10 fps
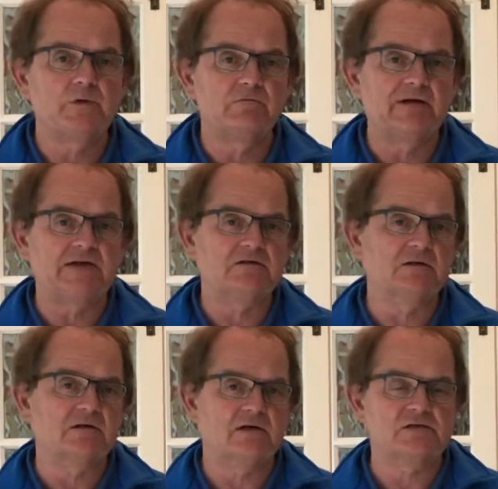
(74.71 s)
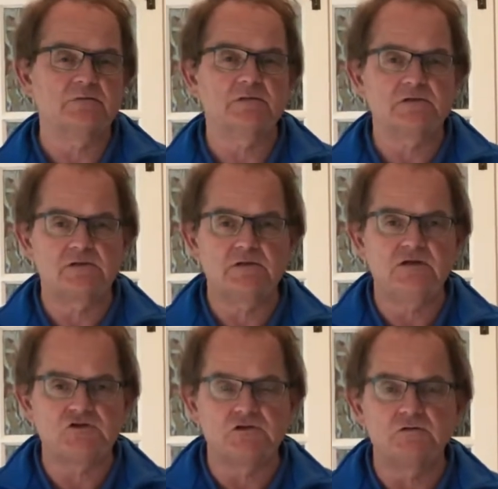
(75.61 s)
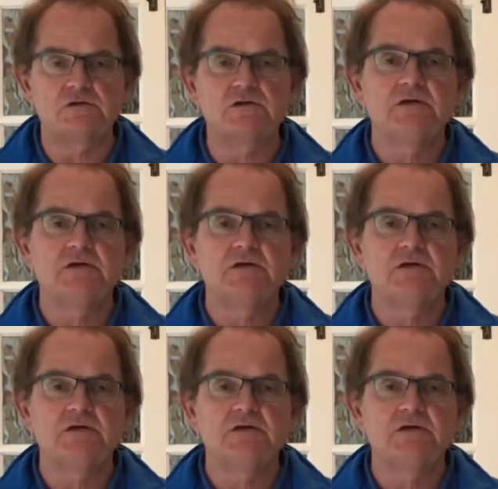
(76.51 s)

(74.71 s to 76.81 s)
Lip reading: We react to the customer's issues.